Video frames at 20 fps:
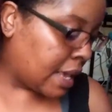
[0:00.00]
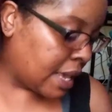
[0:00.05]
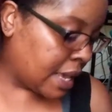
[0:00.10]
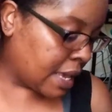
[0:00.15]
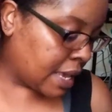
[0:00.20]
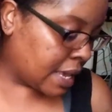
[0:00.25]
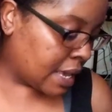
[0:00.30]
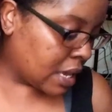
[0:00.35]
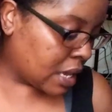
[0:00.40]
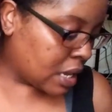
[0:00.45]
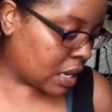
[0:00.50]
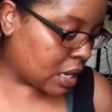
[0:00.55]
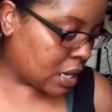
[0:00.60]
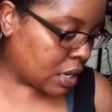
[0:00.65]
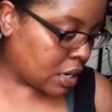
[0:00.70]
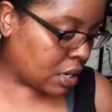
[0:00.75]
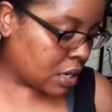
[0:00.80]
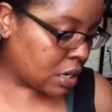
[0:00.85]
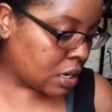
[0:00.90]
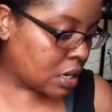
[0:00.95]

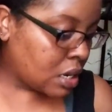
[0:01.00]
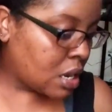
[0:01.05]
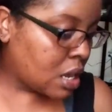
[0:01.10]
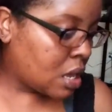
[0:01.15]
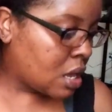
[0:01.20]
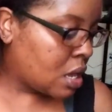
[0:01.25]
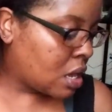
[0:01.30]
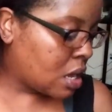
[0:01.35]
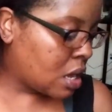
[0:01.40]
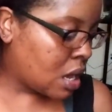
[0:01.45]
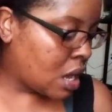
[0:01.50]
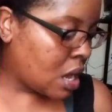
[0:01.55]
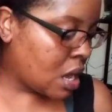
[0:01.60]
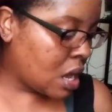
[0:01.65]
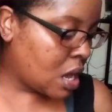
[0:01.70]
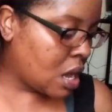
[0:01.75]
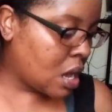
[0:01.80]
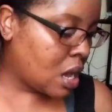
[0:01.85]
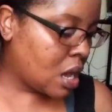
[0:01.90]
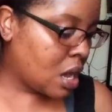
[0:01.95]
And,
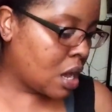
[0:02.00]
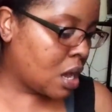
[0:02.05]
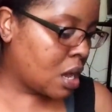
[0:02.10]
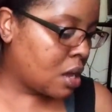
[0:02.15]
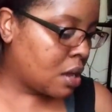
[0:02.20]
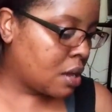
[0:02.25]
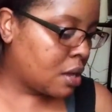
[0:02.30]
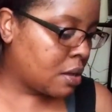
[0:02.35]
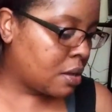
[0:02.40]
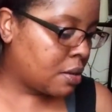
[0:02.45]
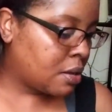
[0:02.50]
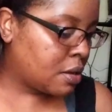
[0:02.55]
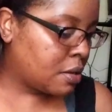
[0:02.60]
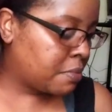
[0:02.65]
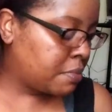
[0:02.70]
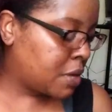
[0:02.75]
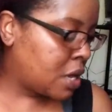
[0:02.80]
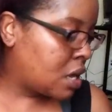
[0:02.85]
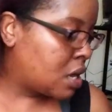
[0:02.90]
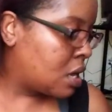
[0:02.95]

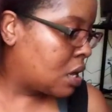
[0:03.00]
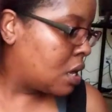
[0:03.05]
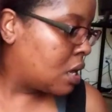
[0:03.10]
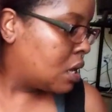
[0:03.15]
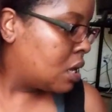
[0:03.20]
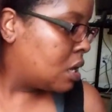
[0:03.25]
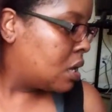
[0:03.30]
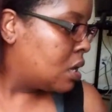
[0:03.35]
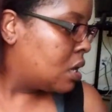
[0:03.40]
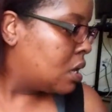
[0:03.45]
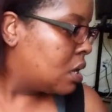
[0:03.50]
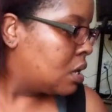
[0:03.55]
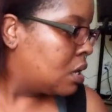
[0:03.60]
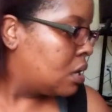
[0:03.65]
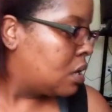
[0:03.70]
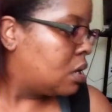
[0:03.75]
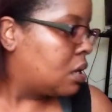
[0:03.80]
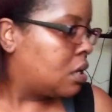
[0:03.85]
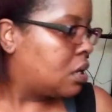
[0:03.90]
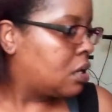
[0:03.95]
um,
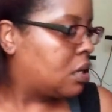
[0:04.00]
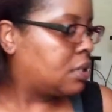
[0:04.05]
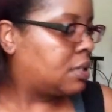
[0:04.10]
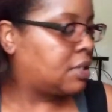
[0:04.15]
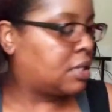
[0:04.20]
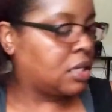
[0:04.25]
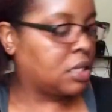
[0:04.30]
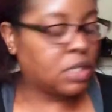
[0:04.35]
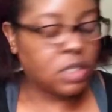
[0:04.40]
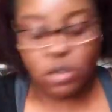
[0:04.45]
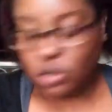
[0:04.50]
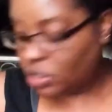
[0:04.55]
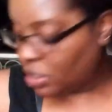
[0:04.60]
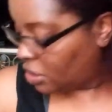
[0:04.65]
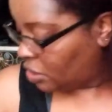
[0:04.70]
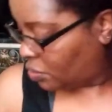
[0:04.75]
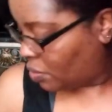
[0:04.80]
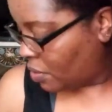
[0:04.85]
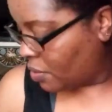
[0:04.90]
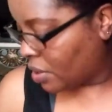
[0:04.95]
Let's see, so
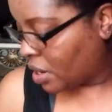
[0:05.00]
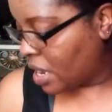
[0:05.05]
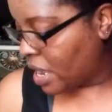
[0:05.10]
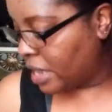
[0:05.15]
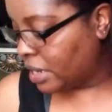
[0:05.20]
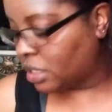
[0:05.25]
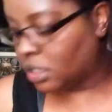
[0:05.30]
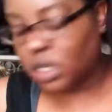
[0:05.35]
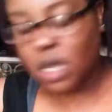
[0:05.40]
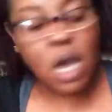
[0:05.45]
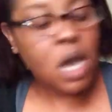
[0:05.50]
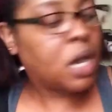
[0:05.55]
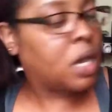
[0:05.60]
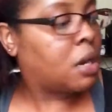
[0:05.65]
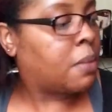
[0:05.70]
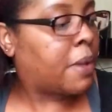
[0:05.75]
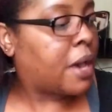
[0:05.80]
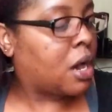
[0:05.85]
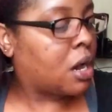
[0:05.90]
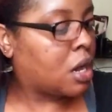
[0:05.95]
since we were kind of
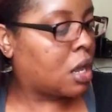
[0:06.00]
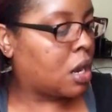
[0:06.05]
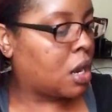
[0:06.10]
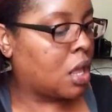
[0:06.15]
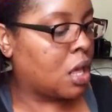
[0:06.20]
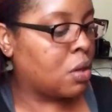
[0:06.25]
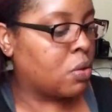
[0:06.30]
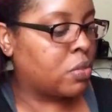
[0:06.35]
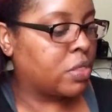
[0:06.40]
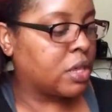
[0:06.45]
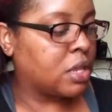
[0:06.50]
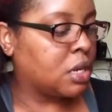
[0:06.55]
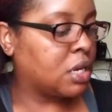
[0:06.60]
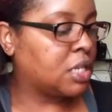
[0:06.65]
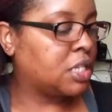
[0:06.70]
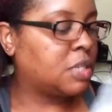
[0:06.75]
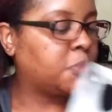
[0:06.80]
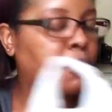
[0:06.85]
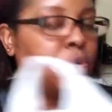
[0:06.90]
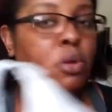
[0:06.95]
talking about clothing,
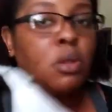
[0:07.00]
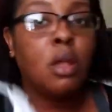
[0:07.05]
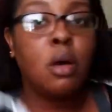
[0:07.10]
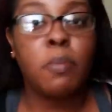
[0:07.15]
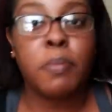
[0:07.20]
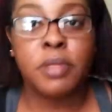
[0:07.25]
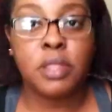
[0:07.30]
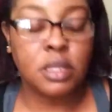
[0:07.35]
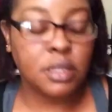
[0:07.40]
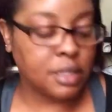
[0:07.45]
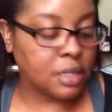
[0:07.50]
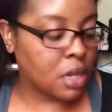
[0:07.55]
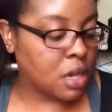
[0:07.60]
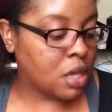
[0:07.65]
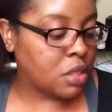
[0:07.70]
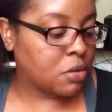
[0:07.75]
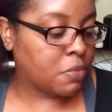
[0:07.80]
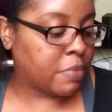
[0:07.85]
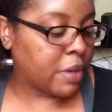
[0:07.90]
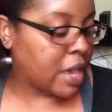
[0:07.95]
let's pull open this
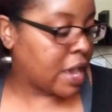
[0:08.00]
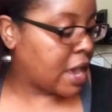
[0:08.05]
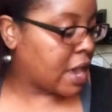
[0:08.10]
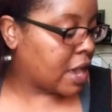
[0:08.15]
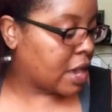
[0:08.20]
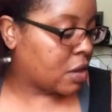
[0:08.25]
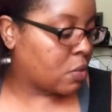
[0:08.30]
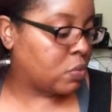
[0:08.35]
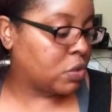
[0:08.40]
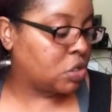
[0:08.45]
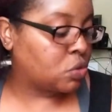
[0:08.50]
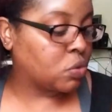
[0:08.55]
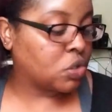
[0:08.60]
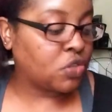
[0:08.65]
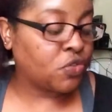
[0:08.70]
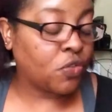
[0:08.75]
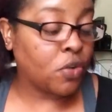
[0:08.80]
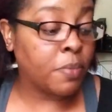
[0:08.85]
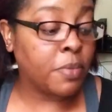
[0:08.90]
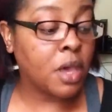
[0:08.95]
other bag, which
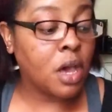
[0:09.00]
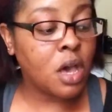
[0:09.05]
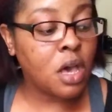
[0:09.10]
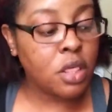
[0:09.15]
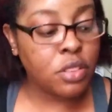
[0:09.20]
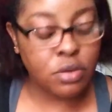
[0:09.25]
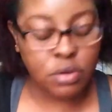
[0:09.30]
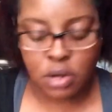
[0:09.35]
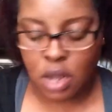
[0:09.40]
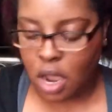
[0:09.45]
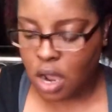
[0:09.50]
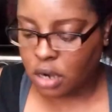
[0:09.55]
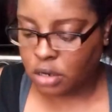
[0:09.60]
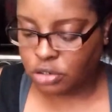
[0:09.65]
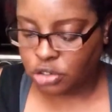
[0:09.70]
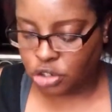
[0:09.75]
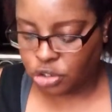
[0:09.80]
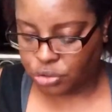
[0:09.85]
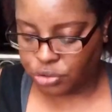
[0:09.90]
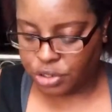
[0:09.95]
was from the other
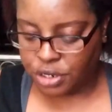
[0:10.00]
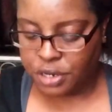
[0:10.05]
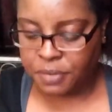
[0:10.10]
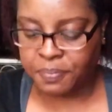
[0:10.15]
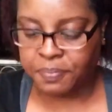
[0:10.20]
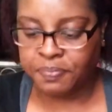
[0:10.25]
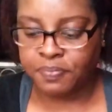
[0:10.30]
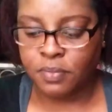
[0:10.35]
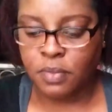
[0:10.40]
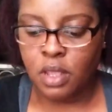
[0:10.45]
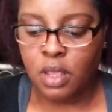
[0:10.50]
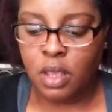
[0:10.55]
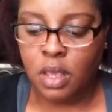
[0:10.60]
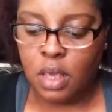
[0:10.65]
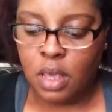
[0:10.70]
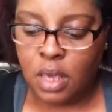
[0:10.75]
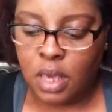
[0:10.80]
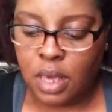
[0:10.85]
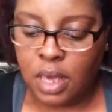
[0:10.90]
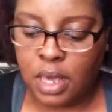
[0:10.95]
Dollar Tree.
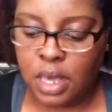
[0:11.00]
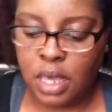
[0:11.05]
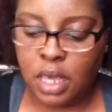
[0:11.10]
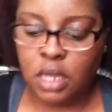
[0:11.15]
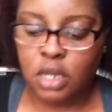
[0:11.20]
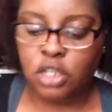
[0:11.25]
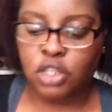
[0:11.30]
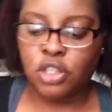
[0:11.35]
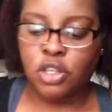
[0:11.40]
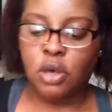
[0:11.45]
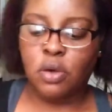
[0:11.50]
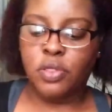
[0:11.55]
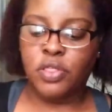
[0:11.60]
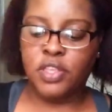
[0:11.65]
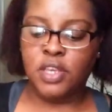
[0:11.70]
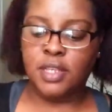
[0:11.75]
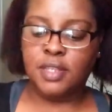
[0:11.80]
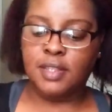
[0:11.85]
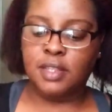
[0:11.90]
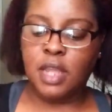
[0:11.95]
And so
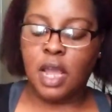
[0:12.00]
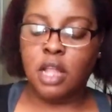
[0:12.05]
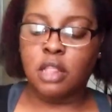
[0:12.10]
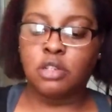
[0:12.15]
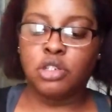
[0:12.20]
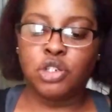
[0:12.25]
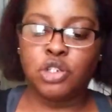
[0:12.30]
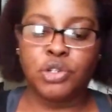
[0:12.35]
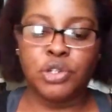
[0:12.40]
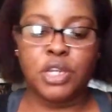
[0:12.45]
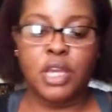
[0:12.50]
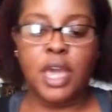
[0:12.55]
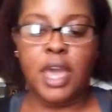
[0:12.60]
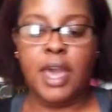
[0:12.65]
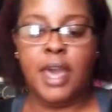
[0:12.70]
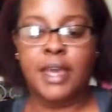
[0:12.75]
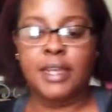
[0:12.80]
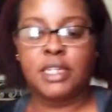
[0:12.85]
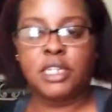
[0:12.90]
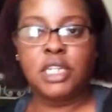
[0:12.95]
this Dollar Tree
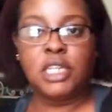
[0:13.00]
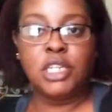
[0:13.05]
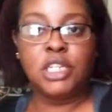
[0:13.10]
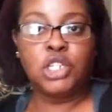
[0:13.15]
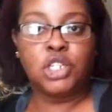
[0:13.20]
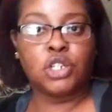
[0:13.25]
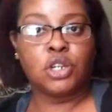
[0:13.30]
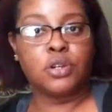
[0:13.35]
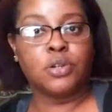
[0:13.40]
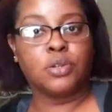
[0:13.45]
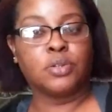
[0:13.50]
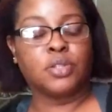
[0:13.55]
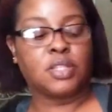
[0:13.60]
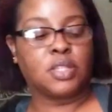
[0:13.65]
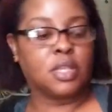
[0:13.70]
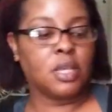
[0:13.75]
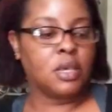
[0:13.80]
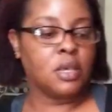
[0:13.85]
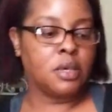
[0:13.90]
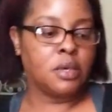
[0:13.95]
had
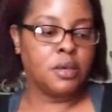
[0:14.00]
t-shirts.